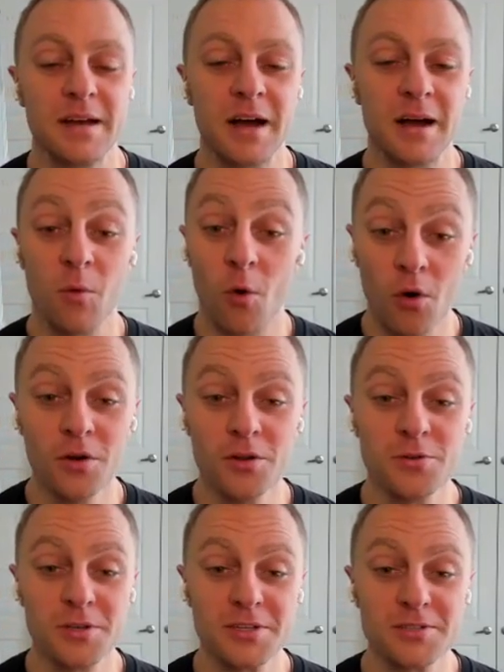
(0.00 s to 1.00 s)
Or
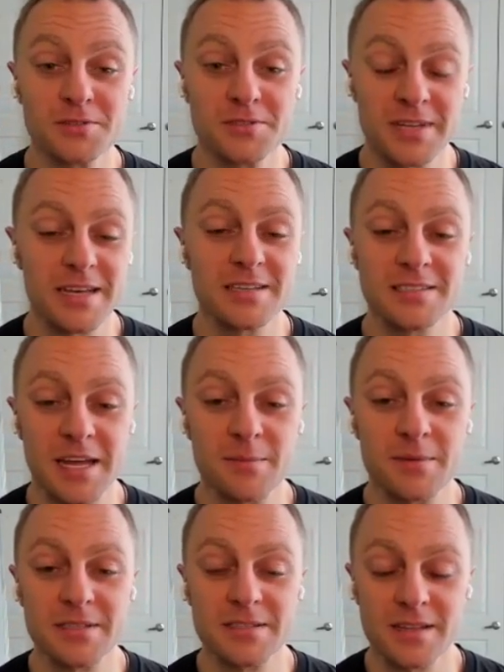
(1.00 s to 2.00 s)
you can say
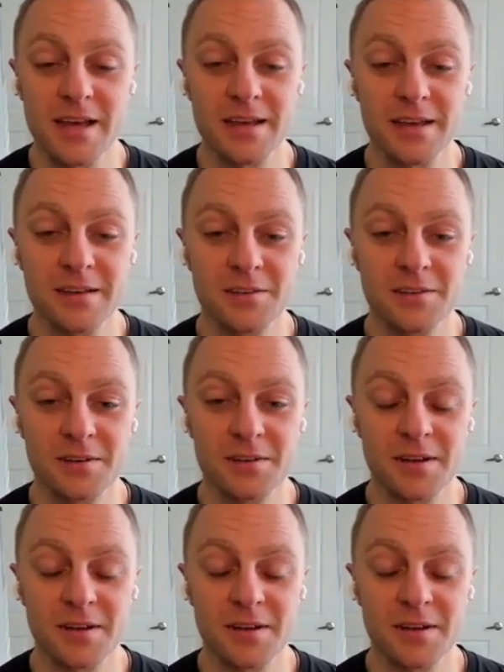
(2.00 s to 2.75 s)
statements like,